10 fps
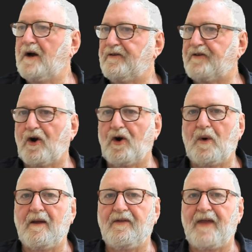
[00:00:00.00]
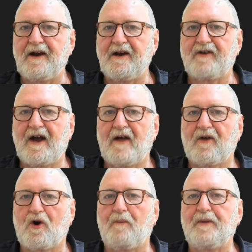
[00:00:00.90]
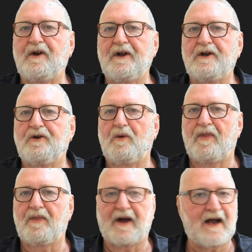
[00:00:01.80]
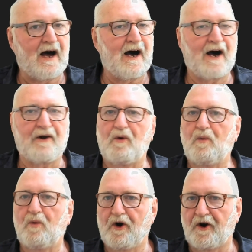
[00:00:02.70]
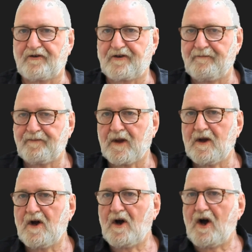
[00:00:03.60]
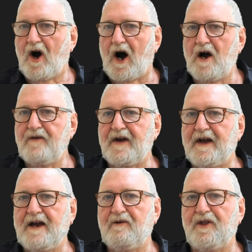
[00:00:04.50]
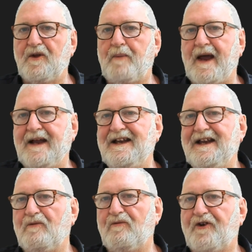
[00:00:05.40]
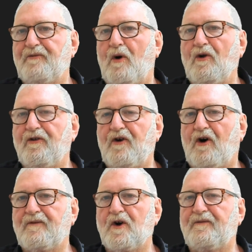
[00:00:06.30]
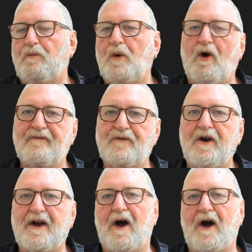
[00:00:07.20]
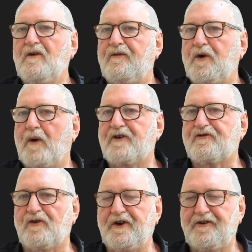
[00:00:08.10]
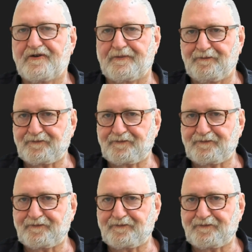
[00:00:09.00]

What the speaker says: So that is how the copied link to the card works. Over here in the pending response, I've got a few extra lists.